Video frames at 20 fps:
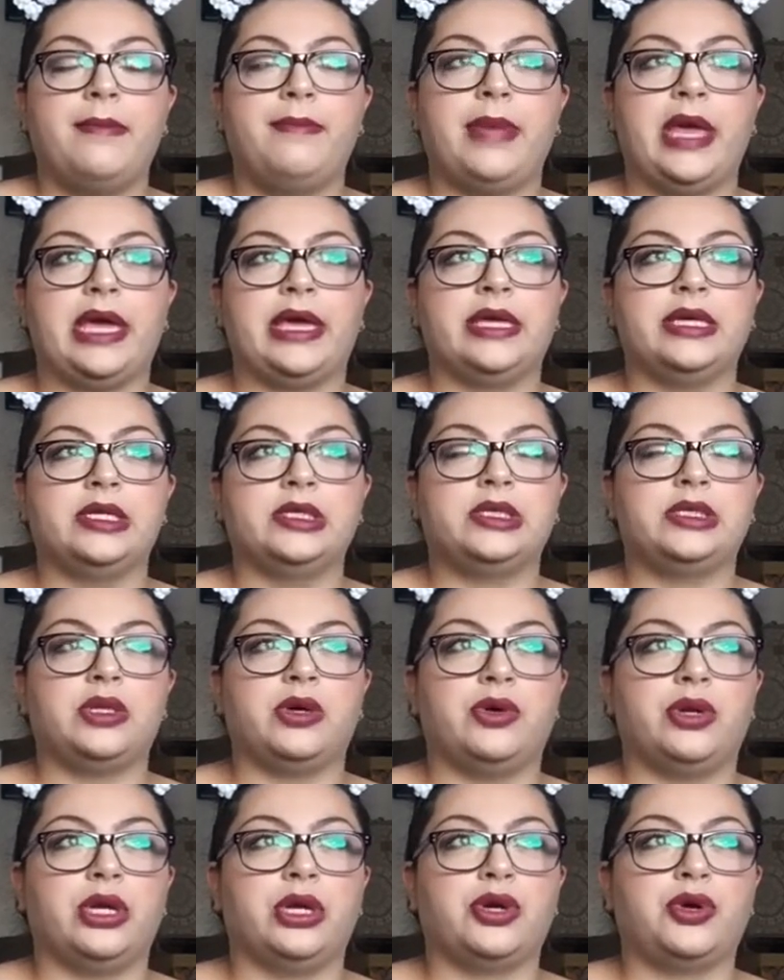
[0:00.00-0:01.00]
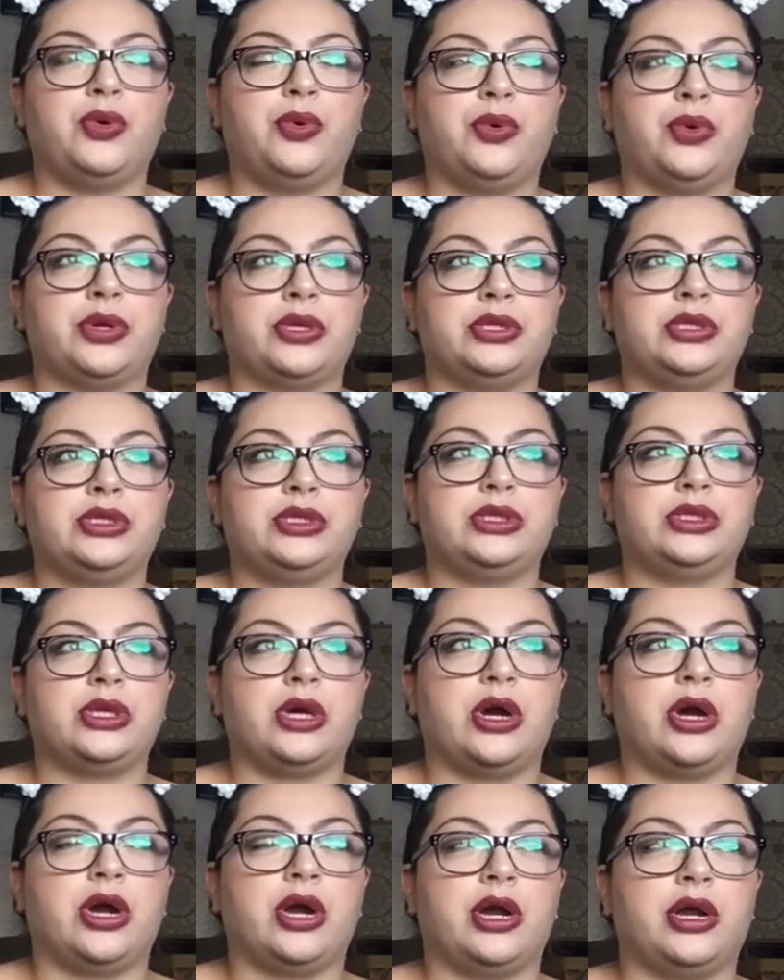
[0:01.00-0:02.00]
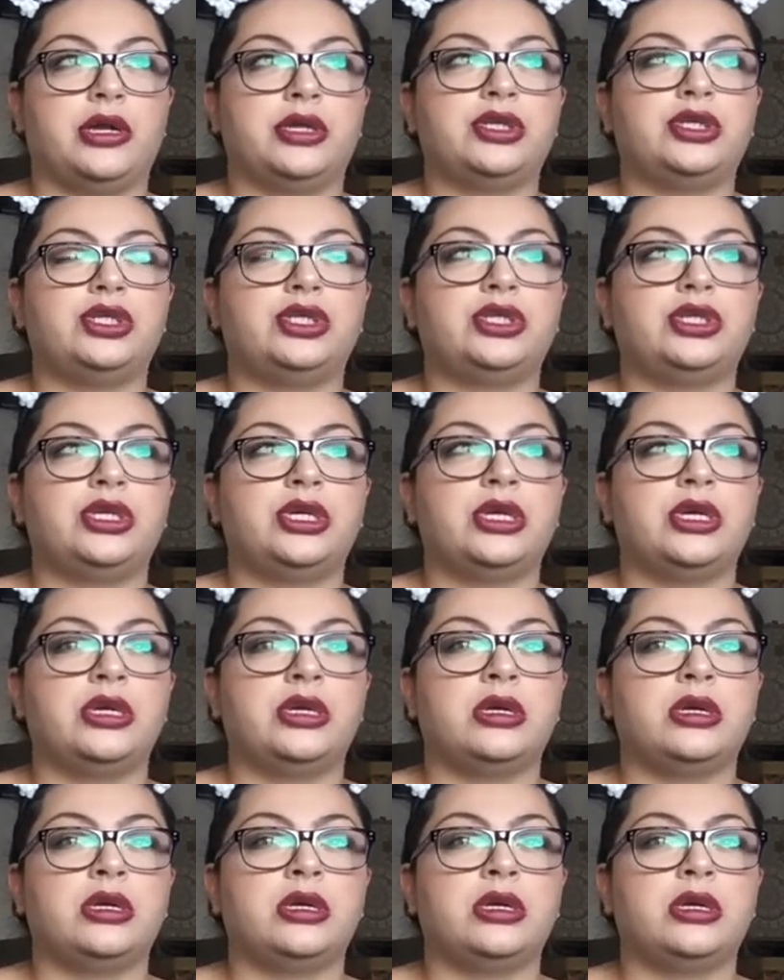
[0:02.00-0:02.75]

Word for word: Baking soda, cornstarch,